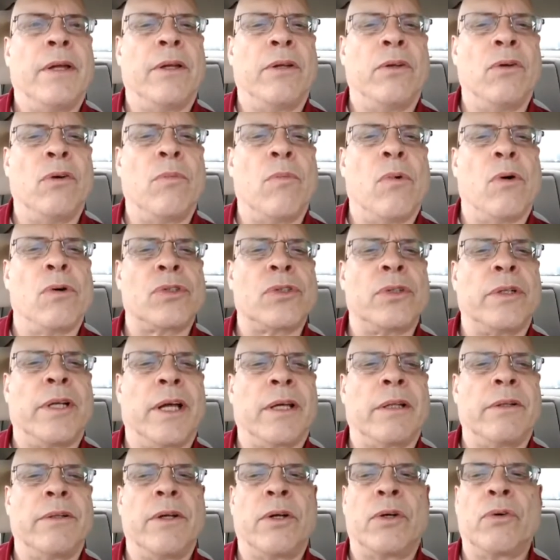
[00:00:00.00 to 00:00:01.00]
you'll most
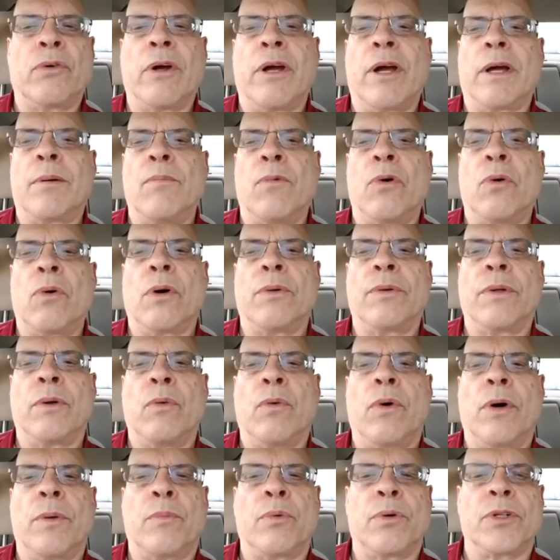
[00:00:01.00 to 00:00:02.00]
likely attract more than
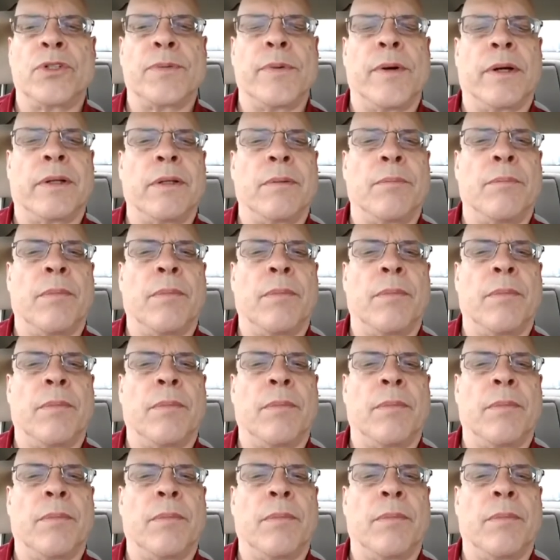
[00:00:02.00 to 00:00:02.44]
one prospective